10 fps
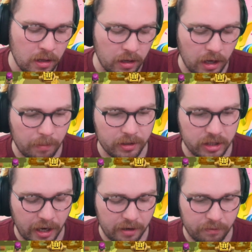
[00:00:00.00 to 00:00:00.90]
Goblin
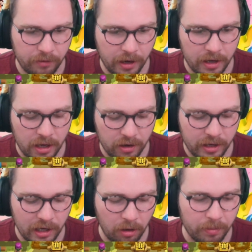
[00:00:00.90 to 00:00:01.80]
Giant in front here.
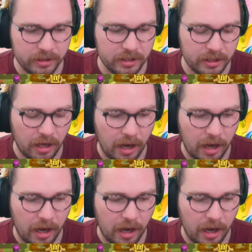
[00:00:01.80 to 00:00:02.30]
Little Prince is in the